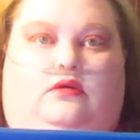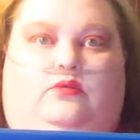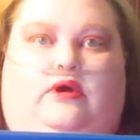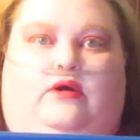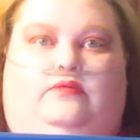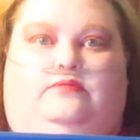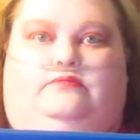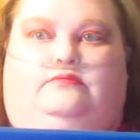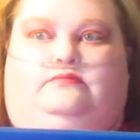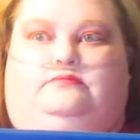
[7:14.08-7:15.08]
Well,
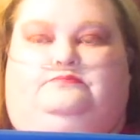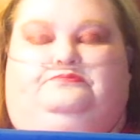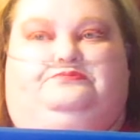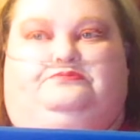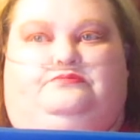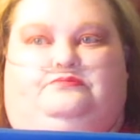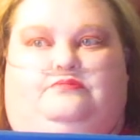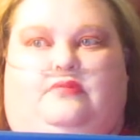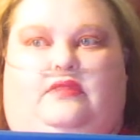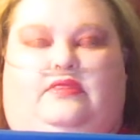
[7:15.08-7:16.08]

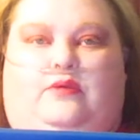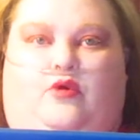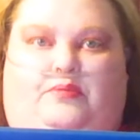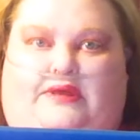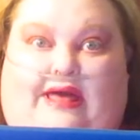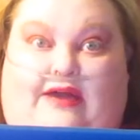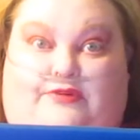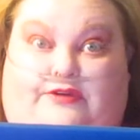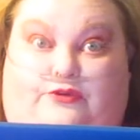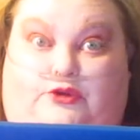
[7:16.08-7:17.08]
they won't be
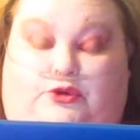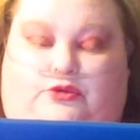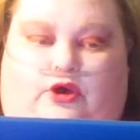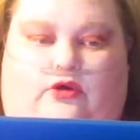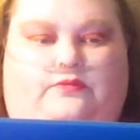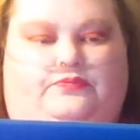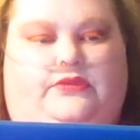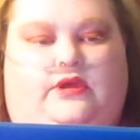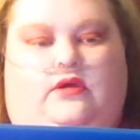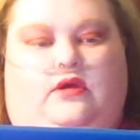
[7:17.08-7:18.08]
laughing for too long.
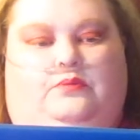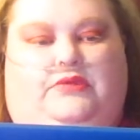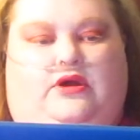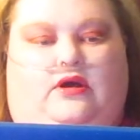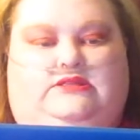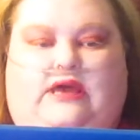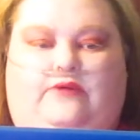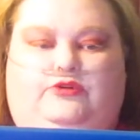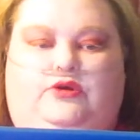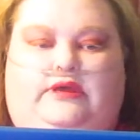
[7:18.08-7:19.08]
Because
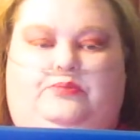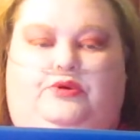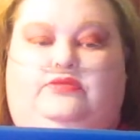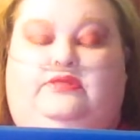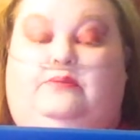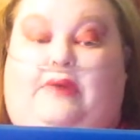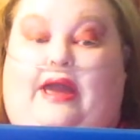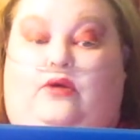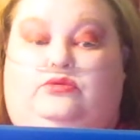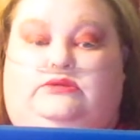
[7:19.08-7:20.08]
after he put them
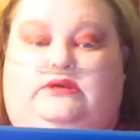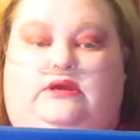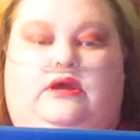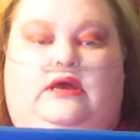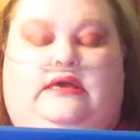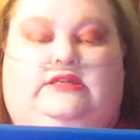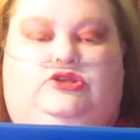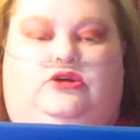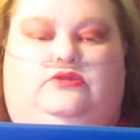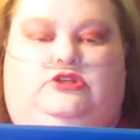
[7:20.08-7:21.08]
out, he
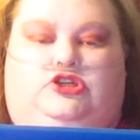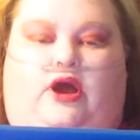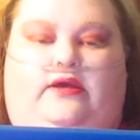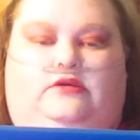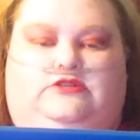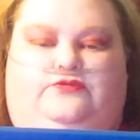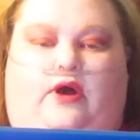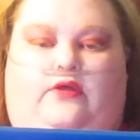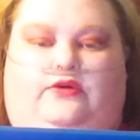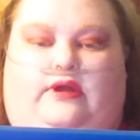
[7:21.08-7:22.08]
took the child's
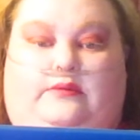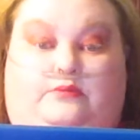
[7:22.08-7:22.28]
father and